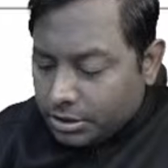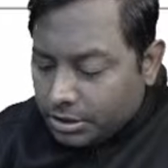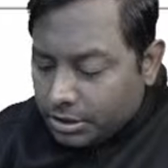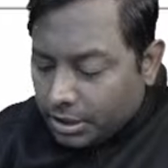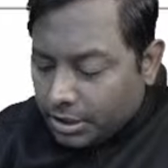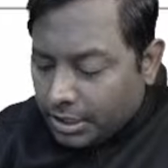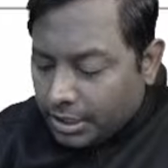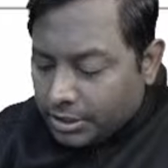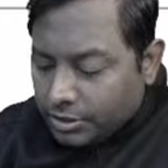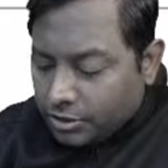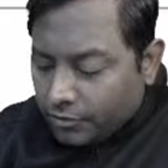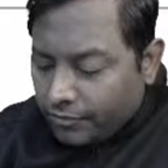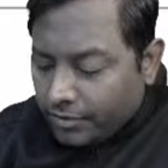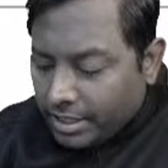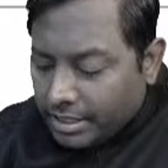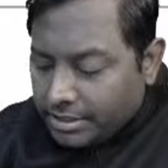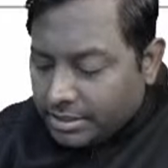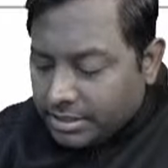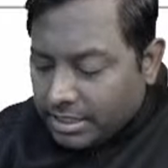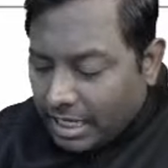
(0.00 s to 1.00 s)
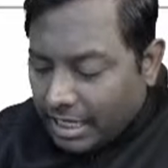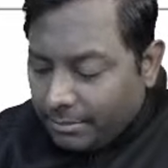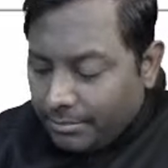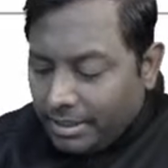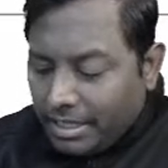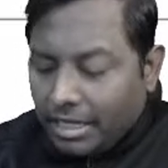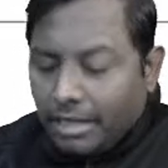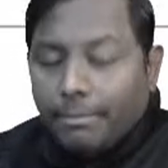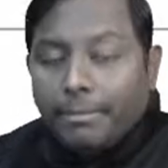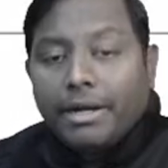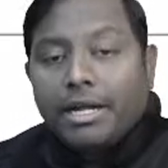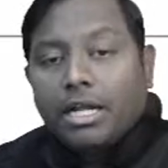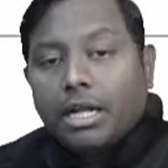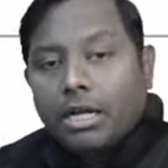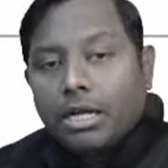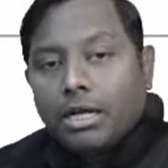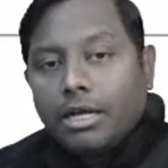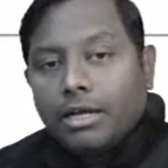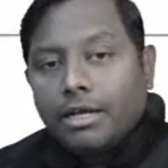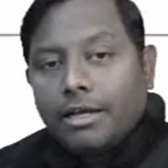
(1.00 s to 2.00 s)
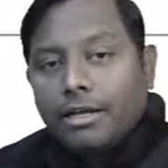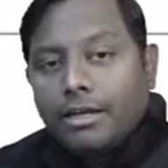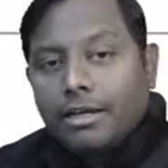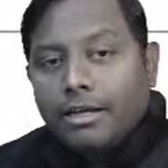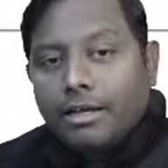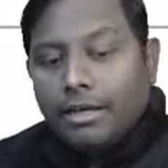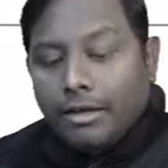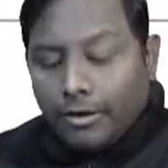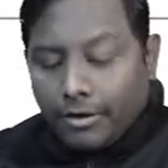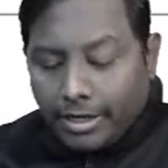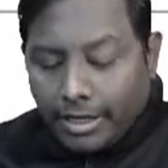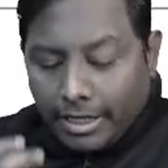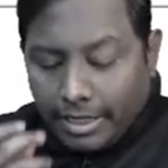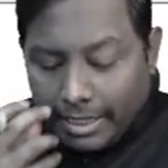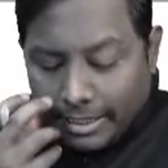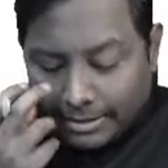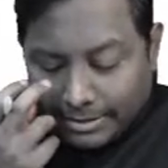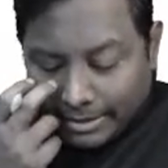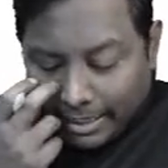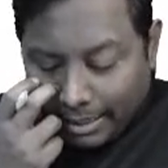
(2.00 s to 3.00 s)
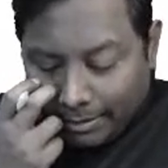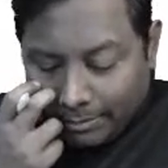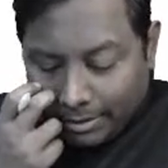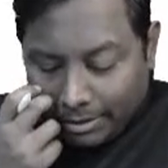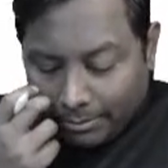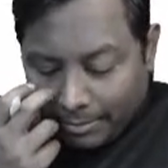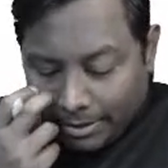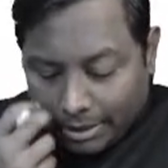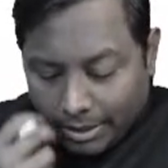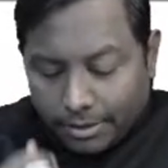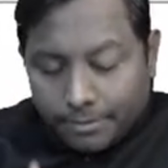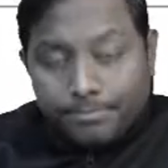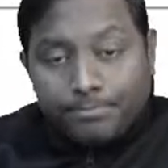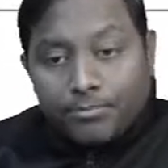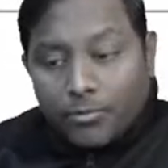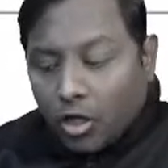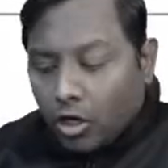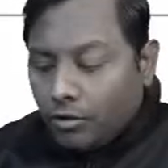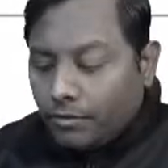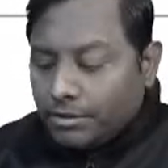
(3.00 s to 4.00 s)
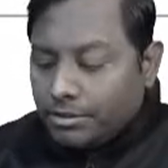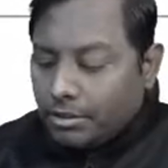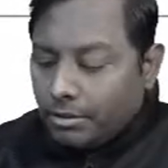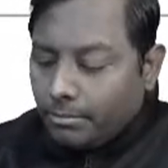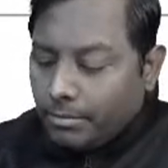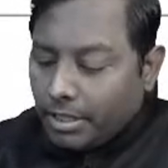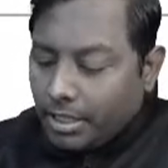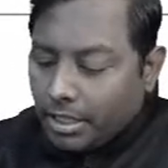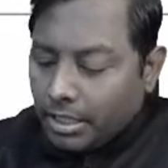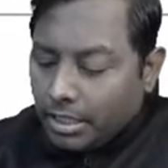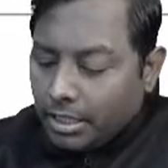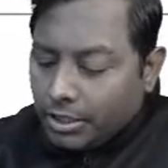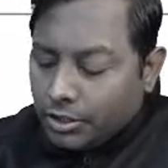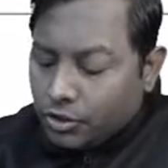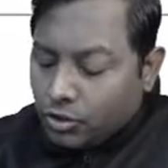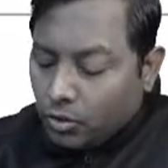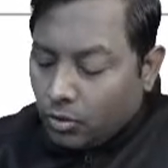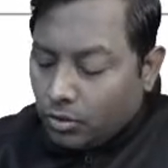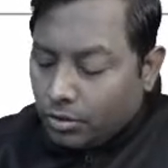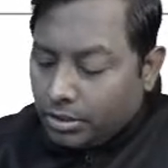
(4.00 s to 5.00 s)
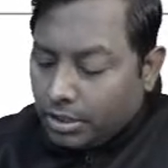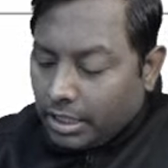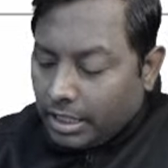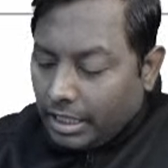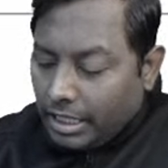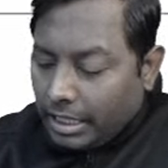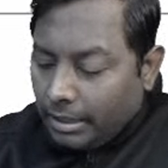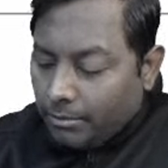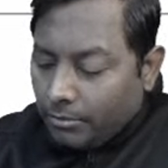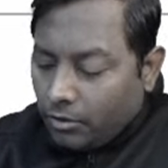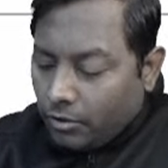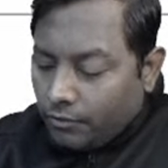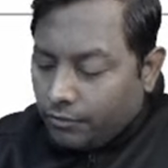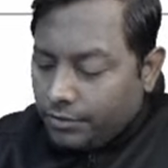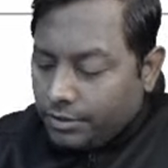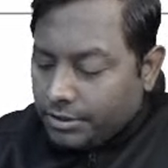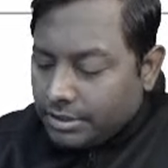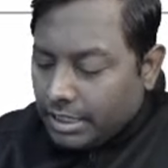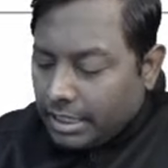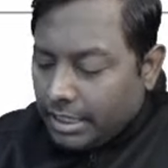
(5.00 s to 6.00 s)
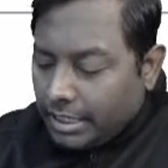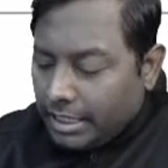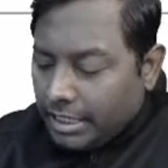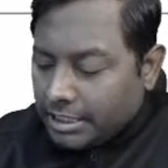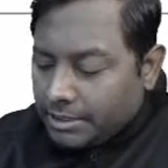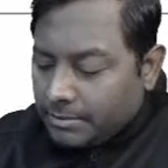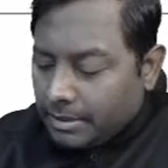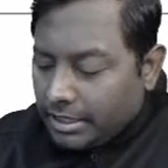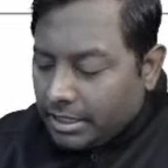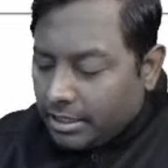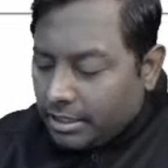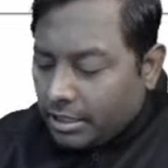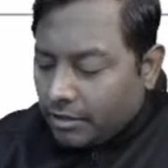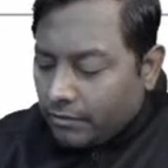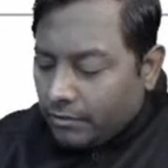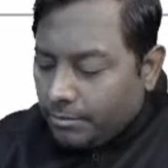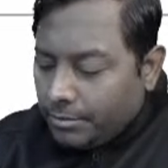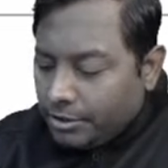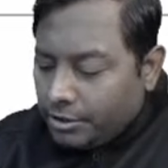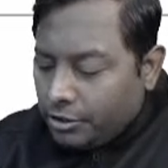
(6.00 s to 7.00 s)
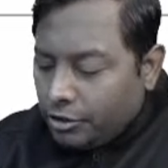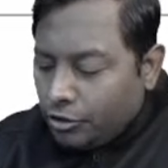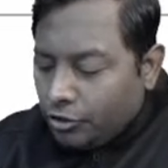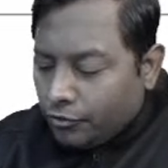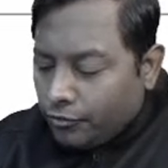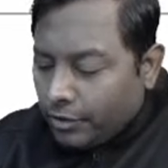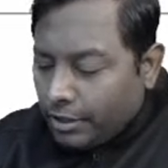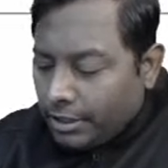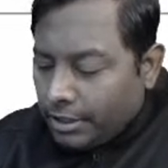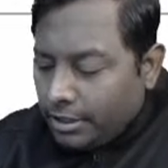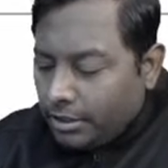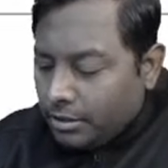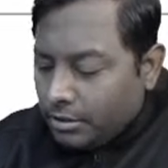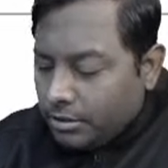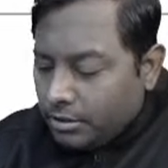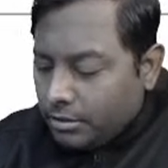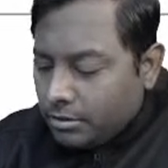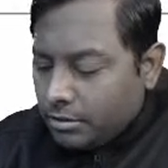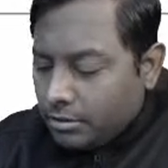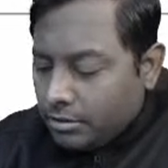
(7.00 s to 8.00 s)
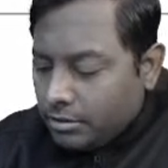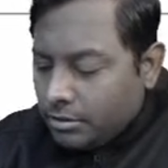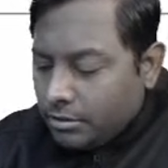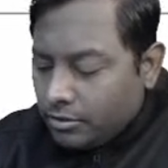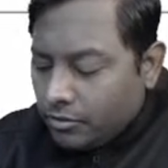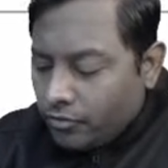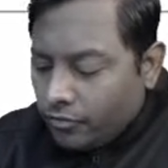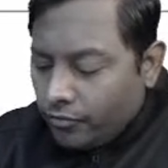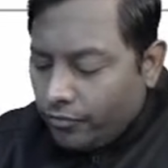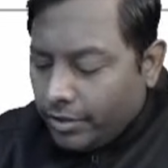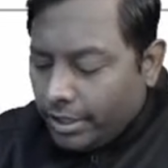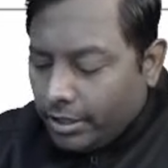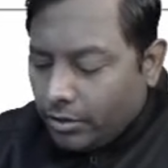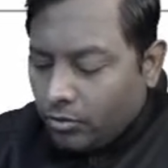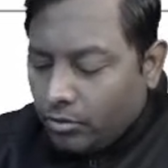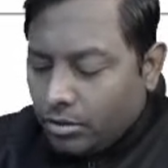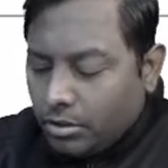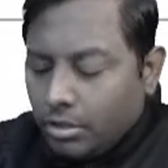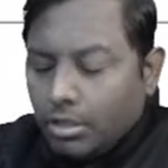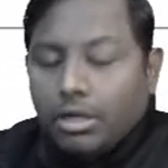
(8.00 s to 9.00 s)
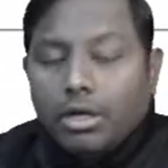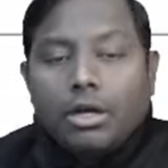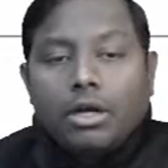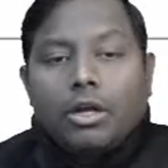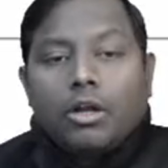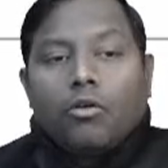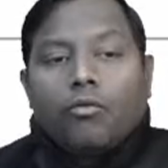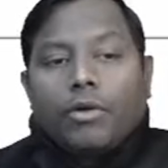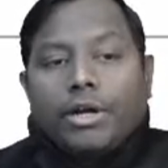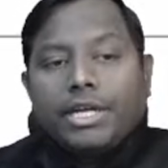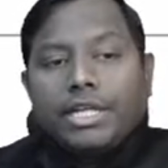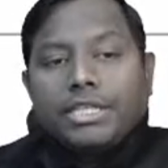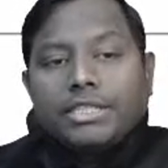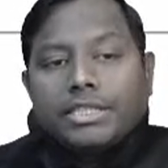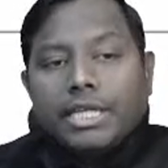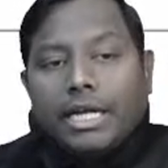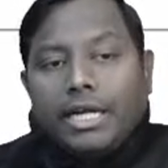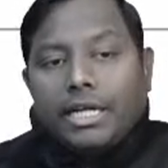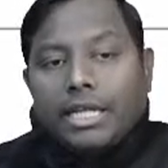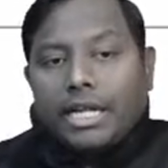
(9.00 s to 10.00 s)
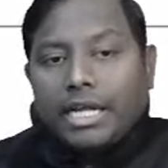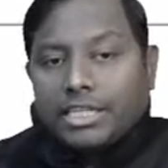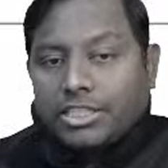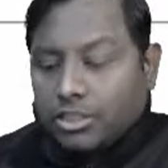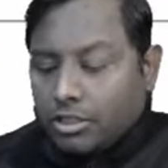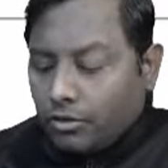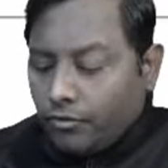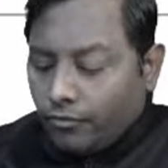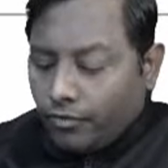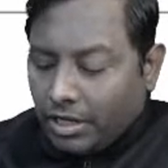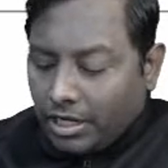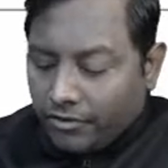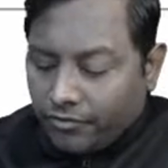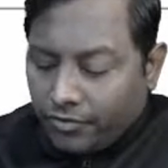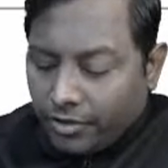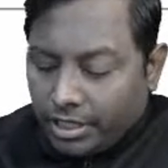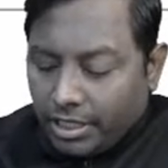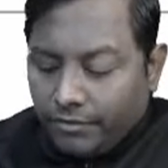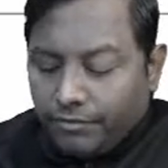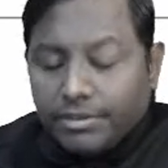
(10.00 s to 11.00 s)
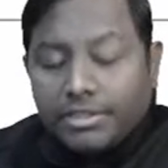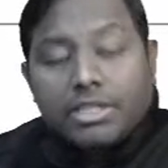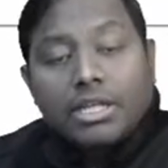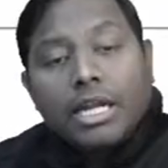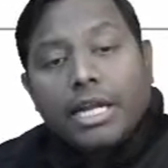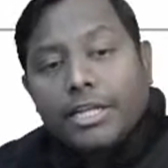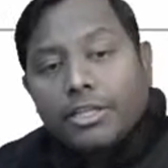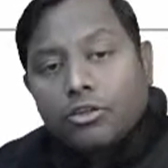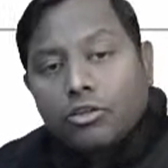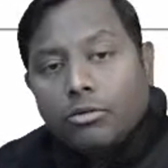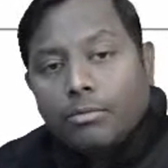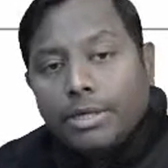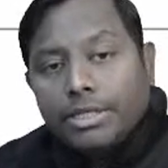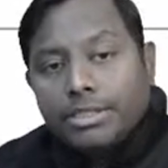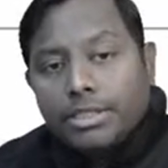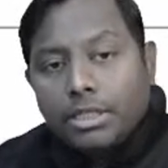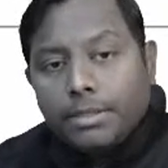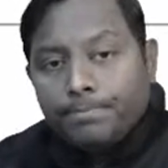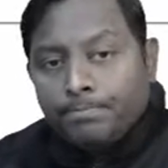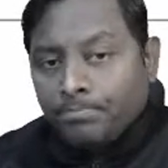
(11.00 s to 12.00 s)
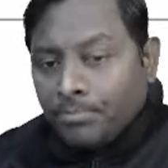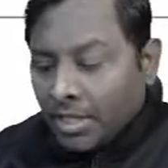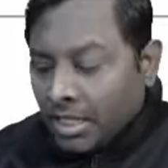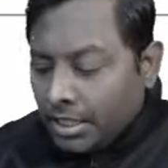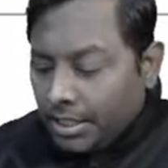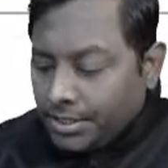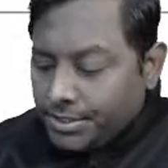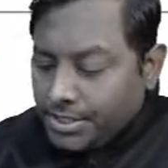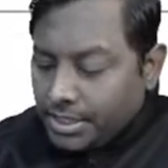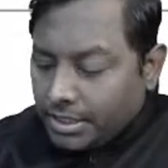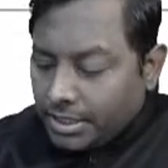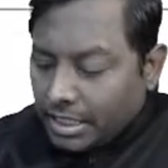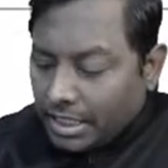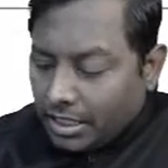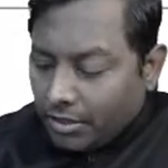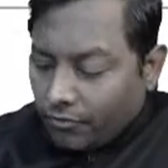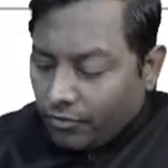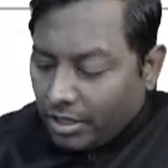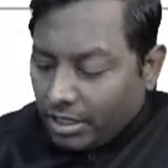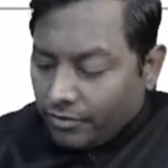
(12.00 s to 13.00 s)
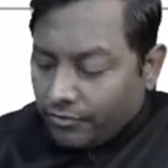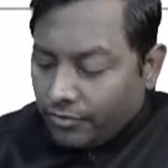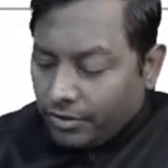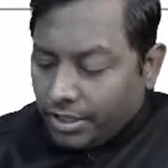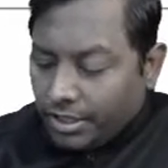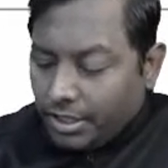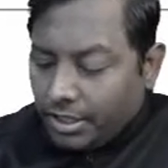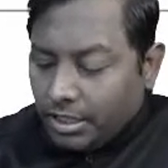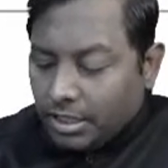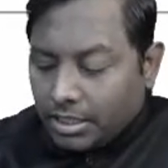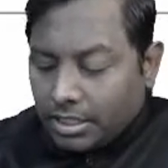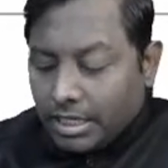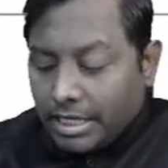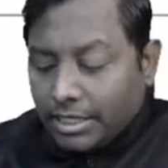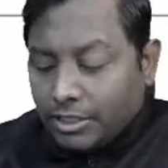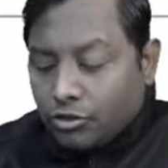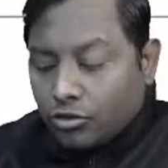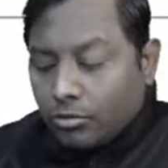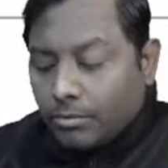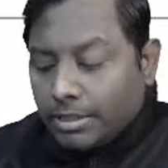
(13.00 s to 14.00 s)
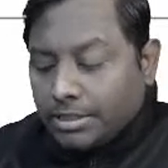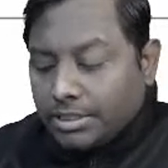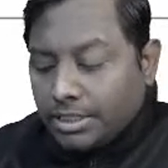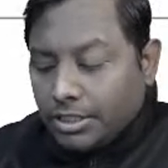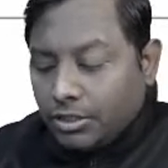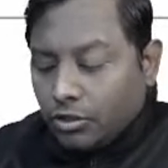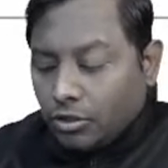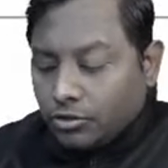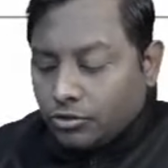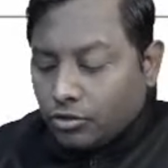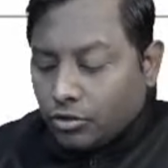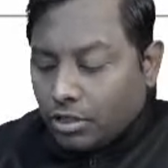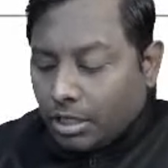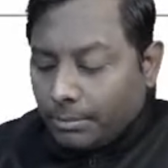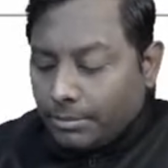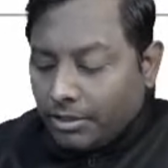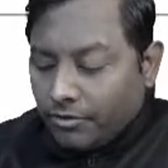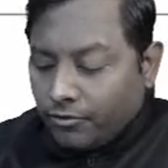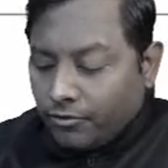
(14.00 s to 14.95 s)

is a case of enzyme inhibitor. Okay, enzyme inhibitor. Always remember. So the name of this anti-asthmatic drug will be theophylline. Very good. Now, what is the interaction of warfarin with clarithromycin? Isn't that clarithromycin is also coming